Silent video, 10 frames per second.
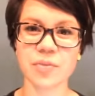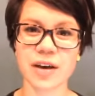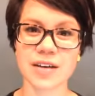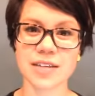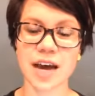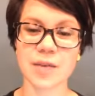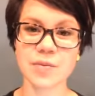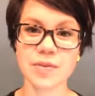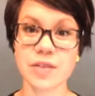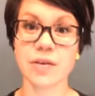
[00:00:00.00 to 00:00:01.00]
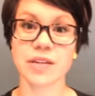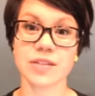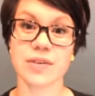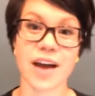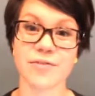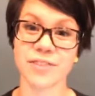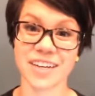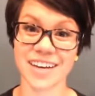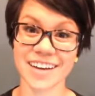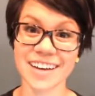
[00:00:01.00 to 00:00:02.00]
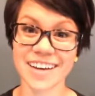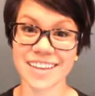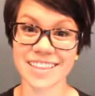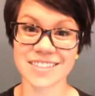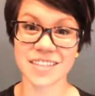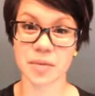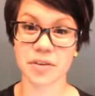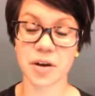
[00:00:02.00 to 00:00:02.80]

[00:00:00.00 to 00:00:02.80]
but I will be going to Africa this summer.